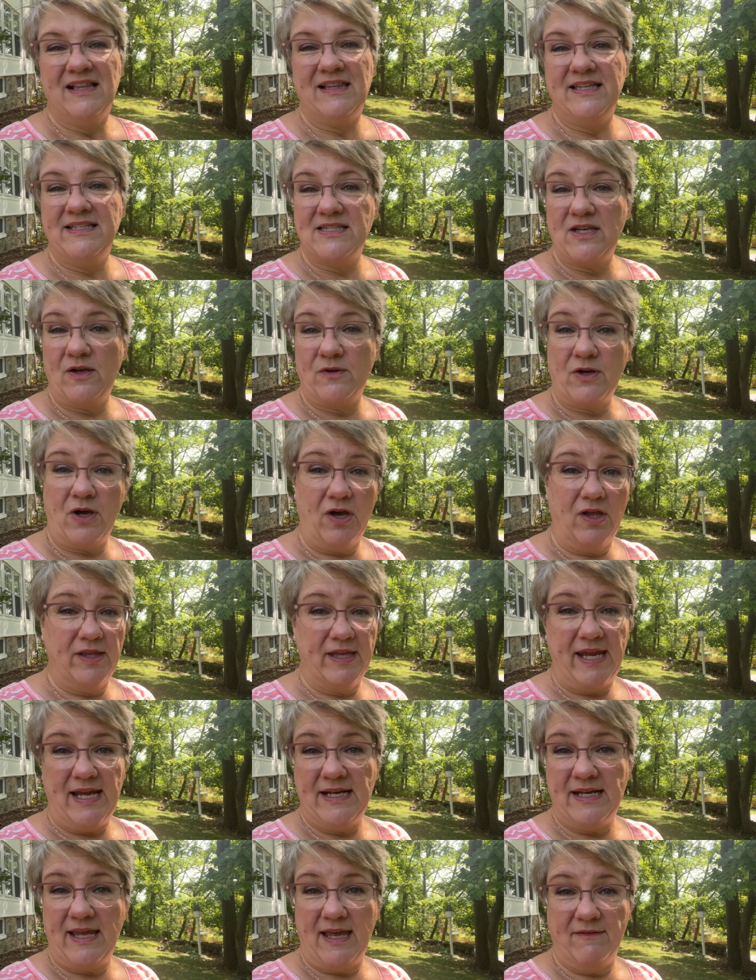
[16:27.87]
cleans out all
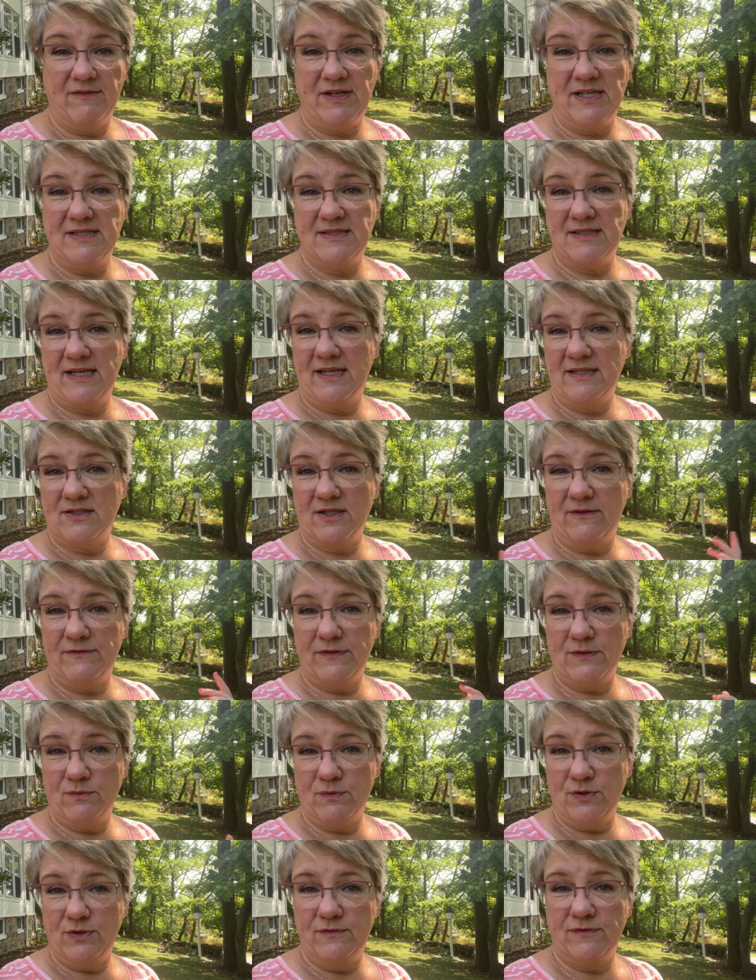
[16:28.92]
eight cavities, takes off
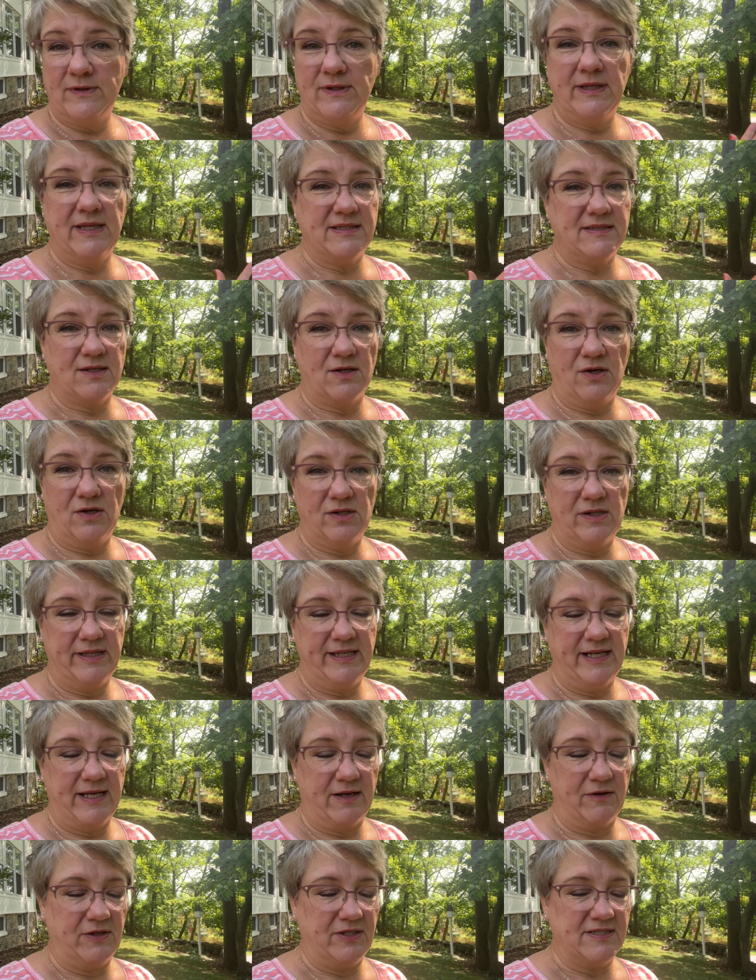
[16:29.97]
the roof, and gets it all
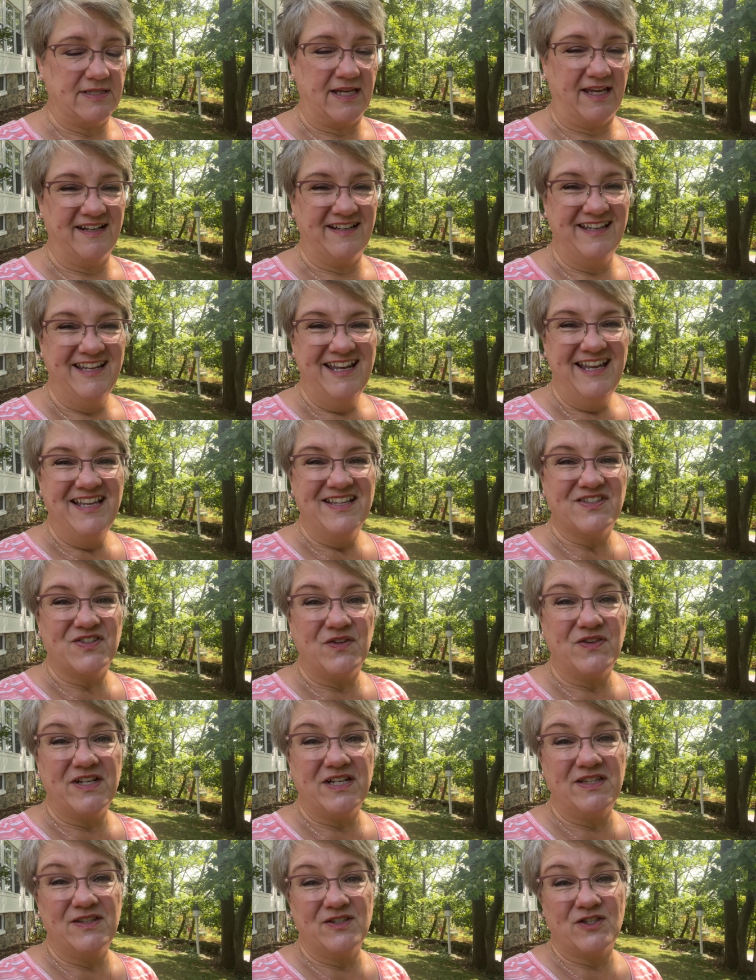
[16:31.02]
clean out inside so
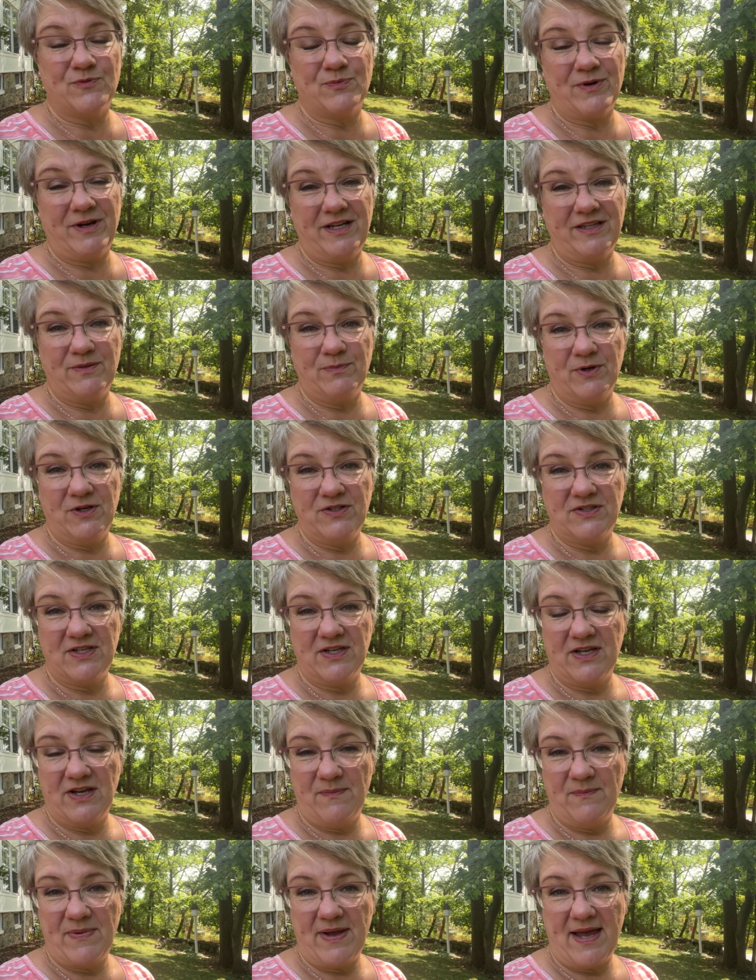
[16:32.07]
that in the spring the birds can
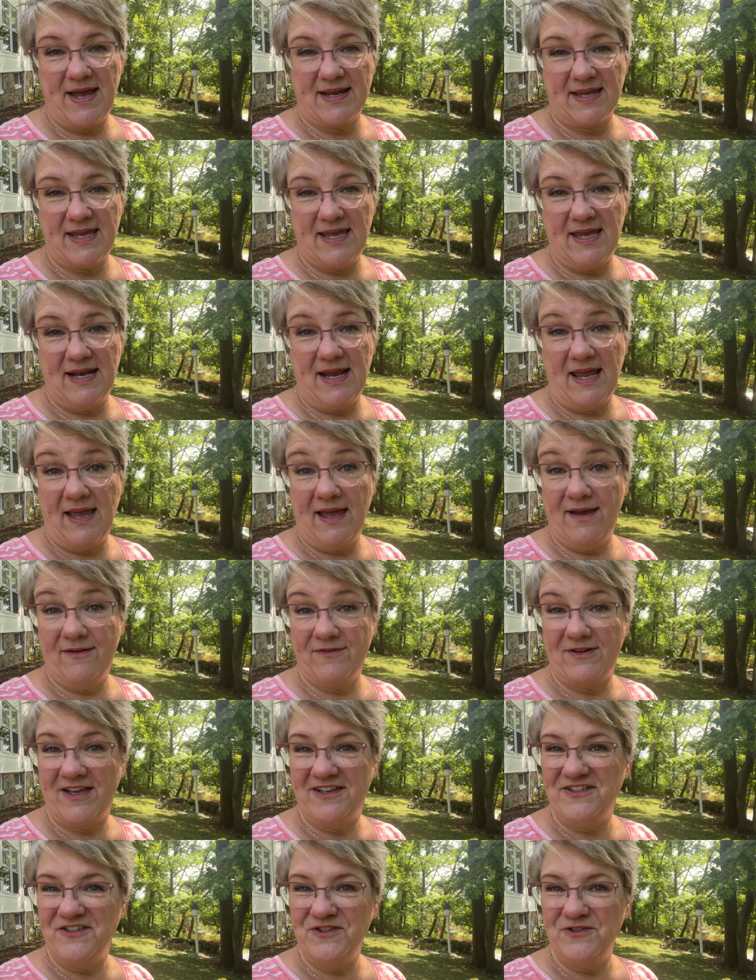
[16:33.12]
come back and have
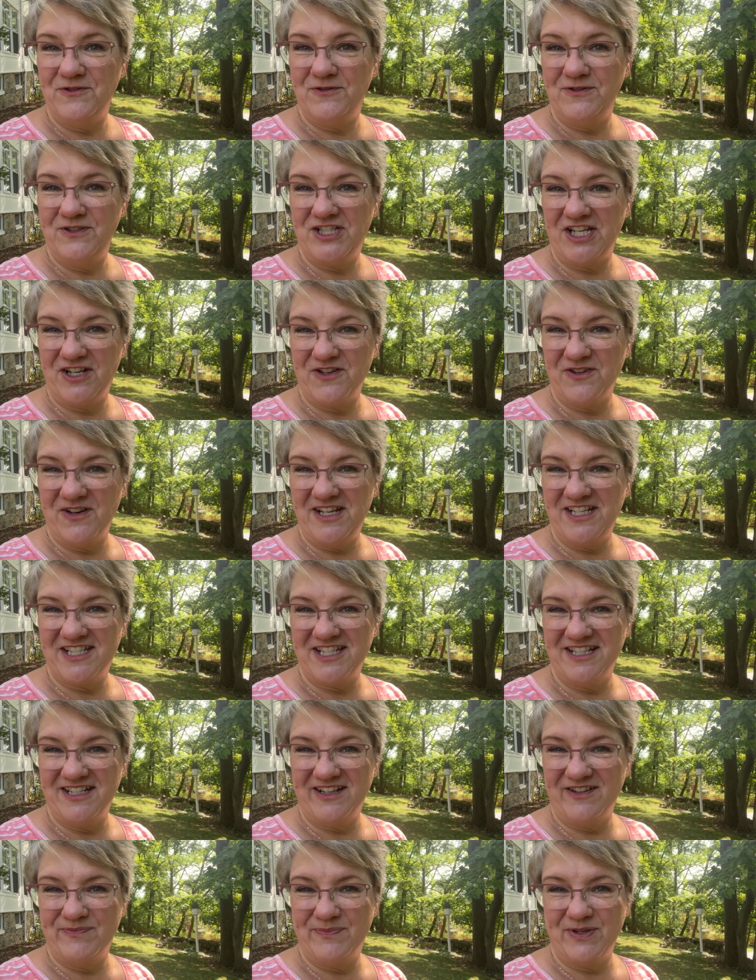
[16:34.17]
a new
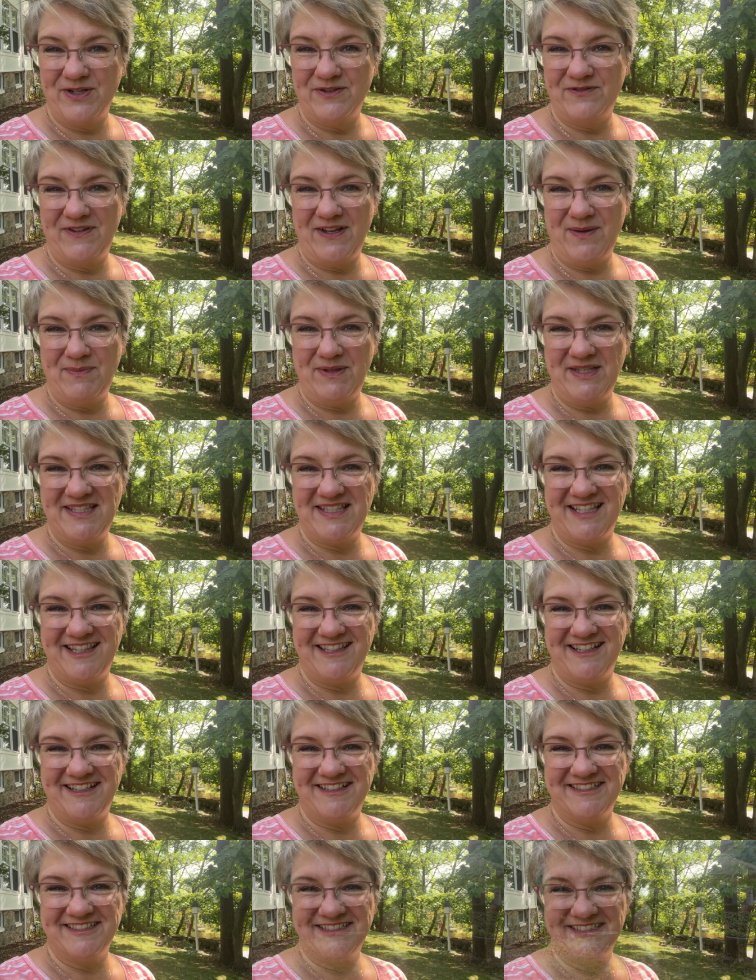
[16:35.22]
generation of bird families in
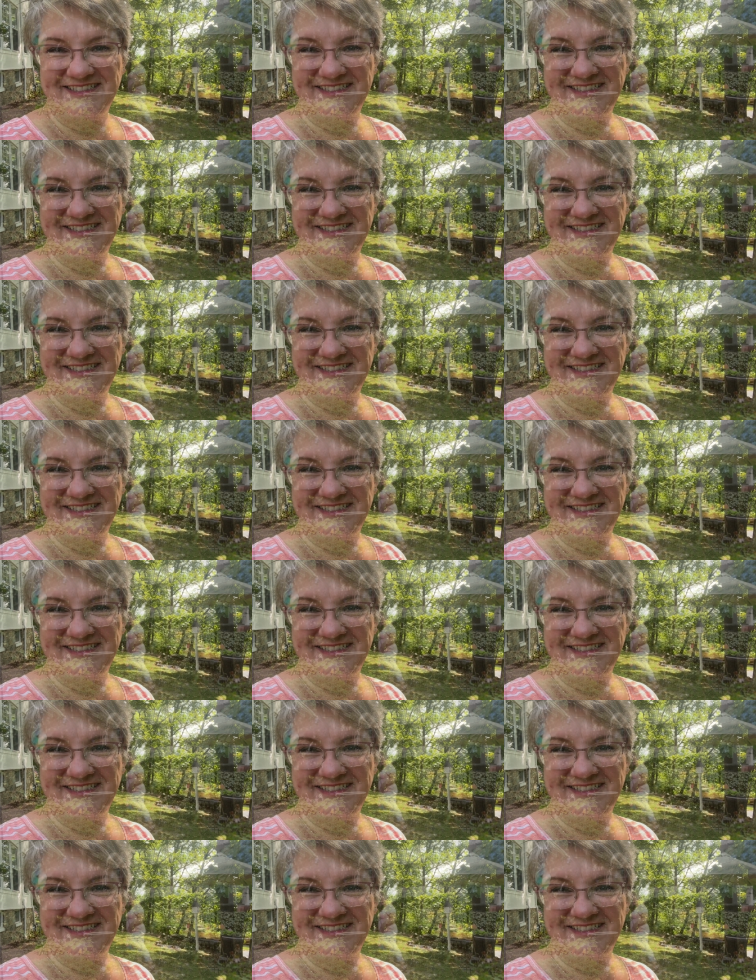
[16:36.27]
there.